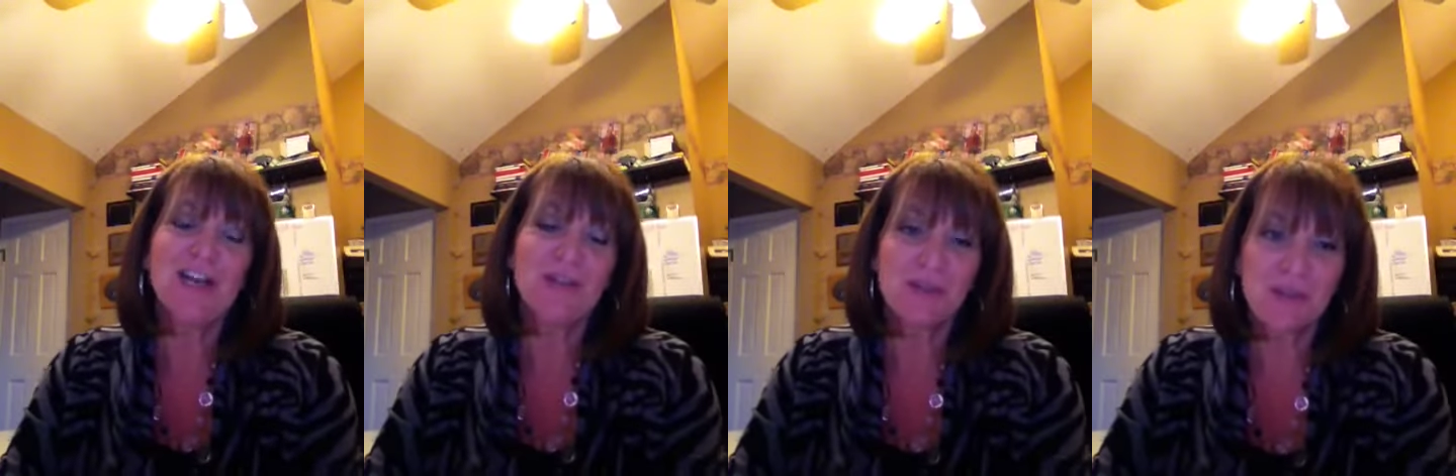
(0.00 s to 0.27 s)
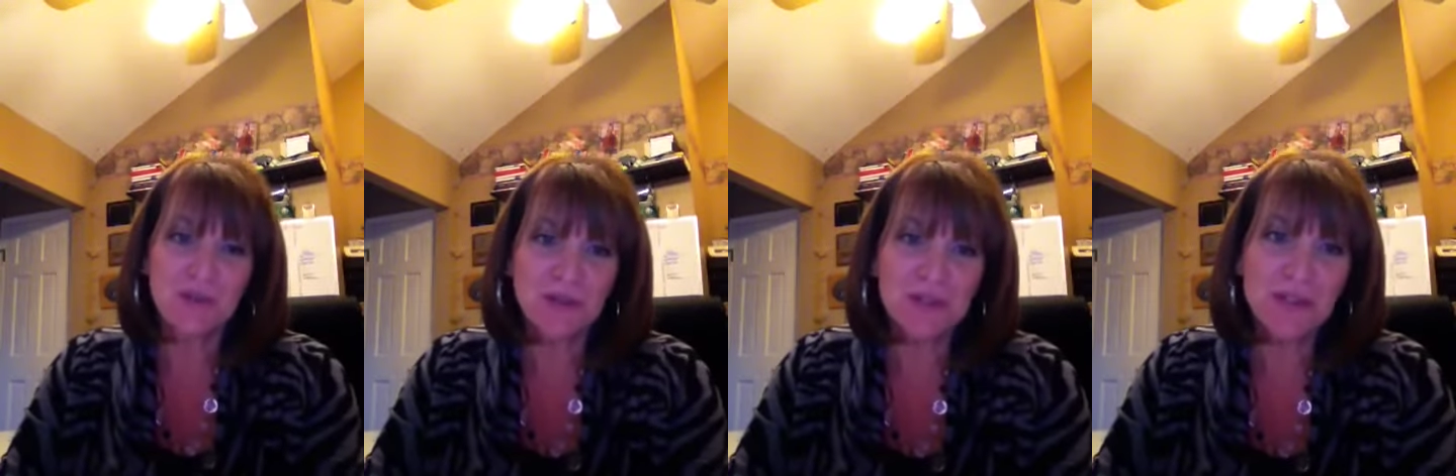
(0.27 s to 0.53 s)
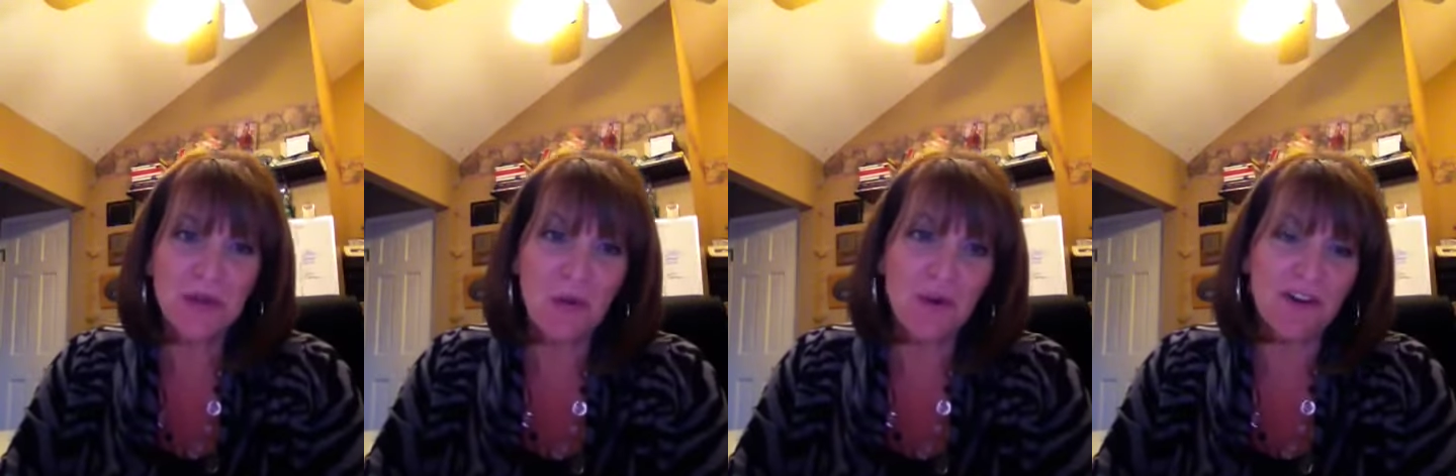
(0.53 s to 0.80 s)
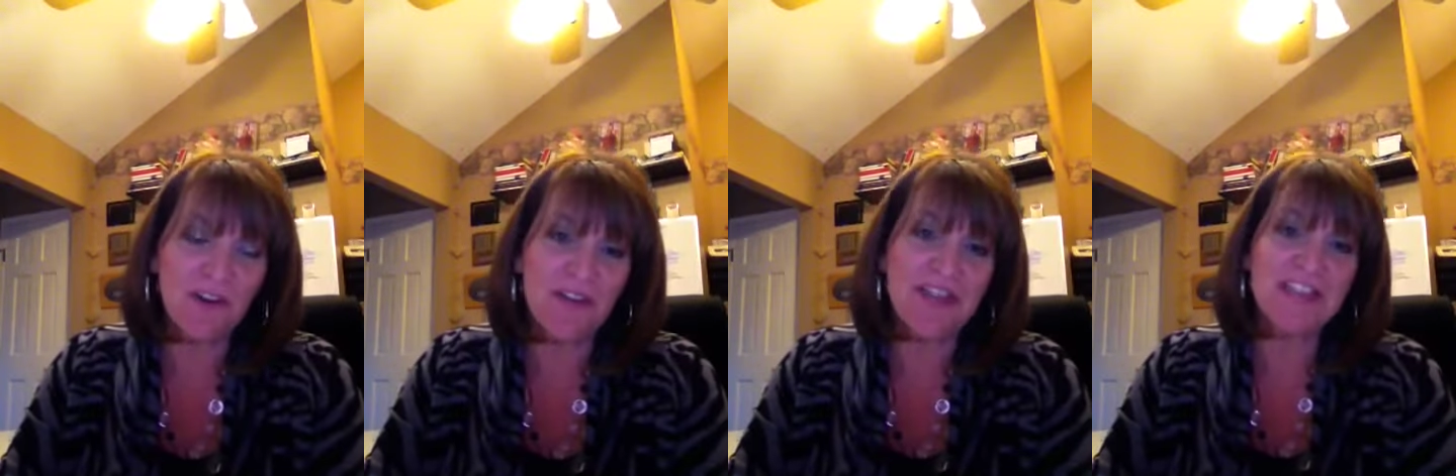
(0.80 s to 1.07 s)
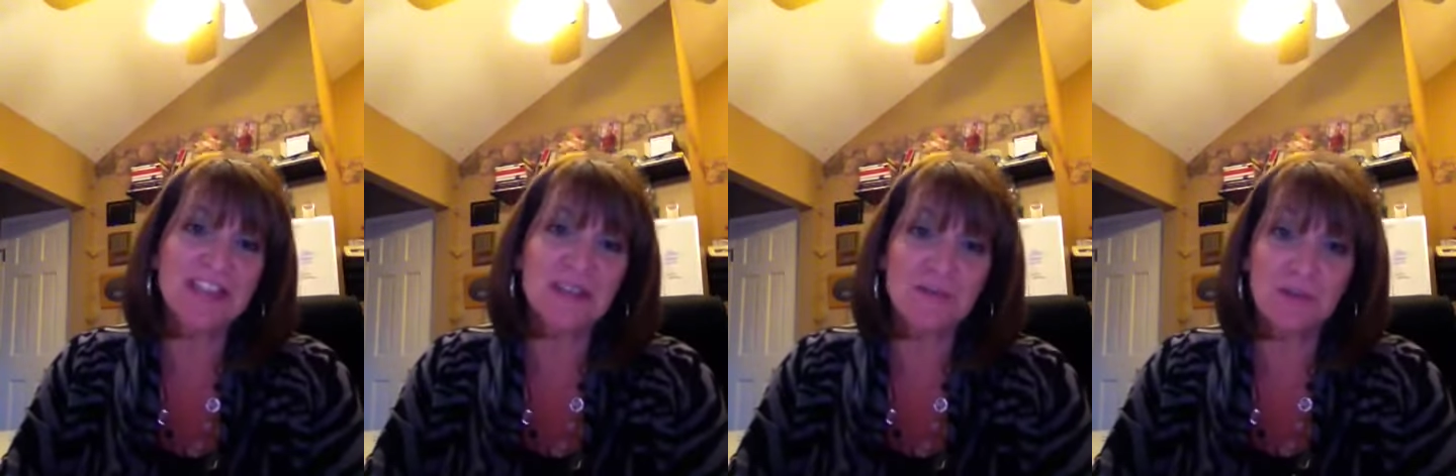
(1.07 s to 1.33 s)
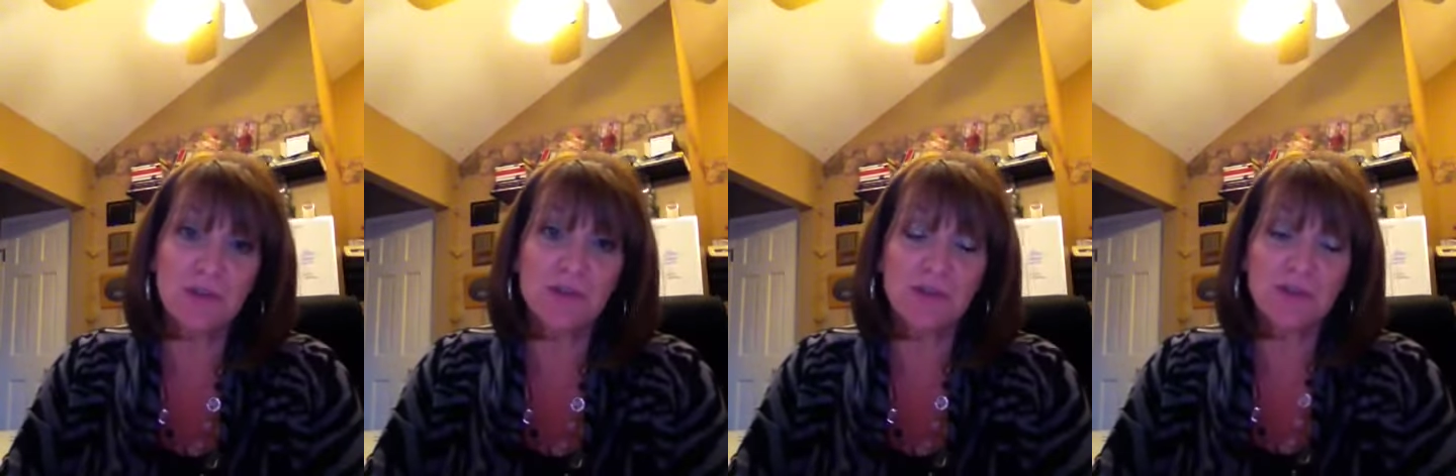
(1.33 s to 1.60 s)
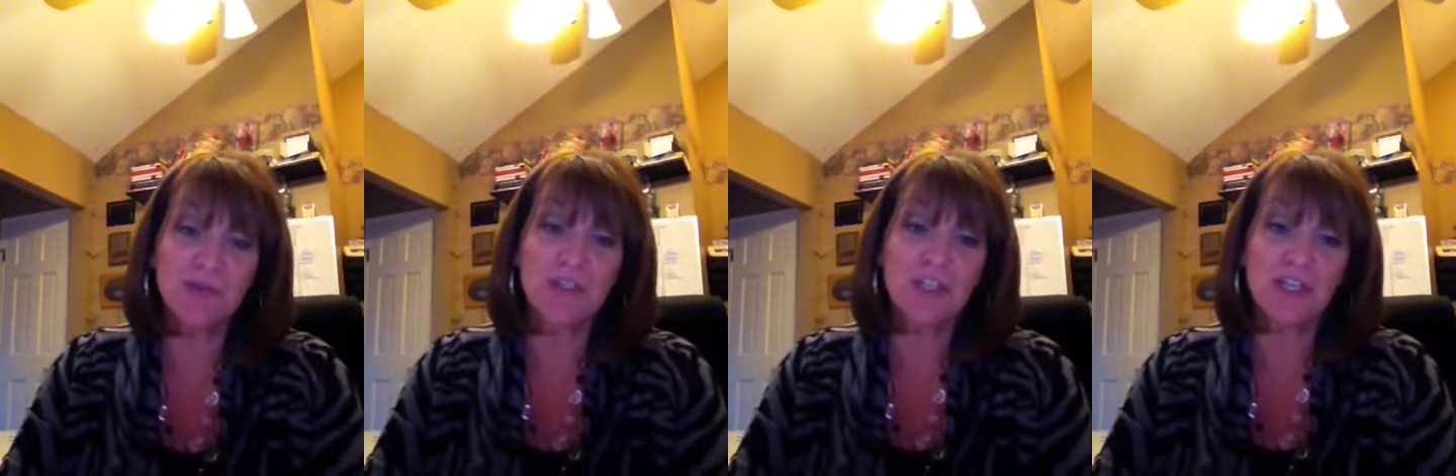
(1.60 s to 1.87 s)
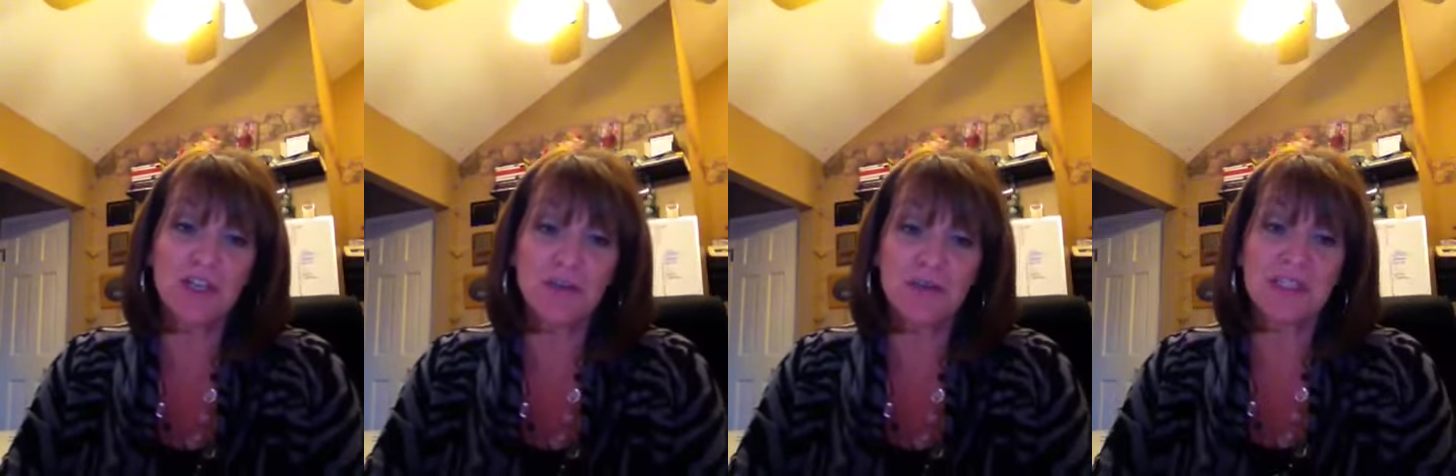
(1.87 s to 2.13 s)
So your score on this, if you choose
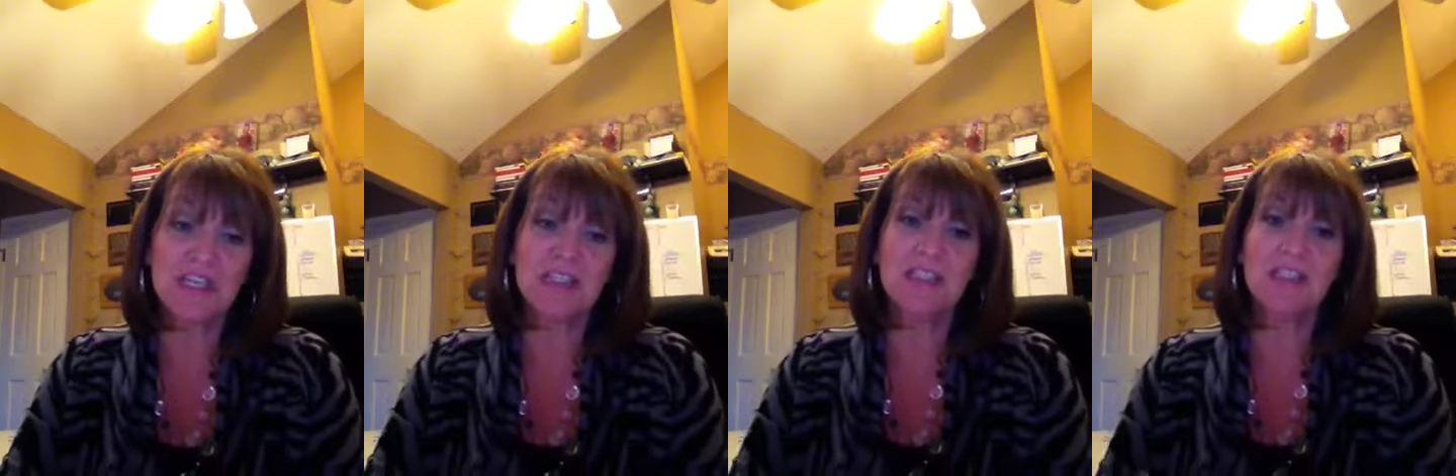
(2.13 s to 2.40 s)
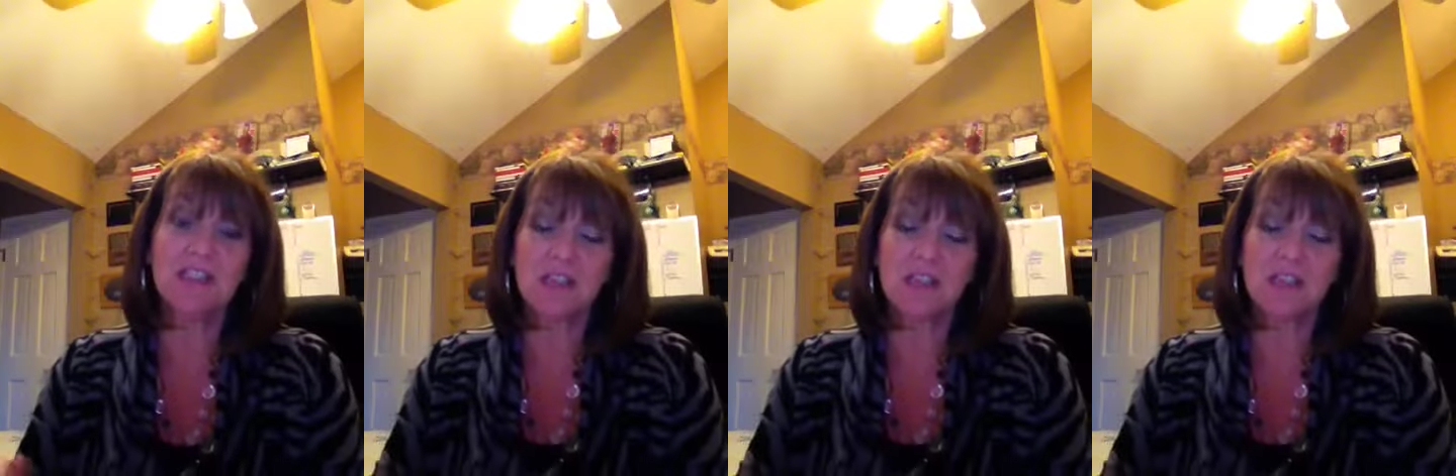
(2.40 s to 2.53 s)
to use this,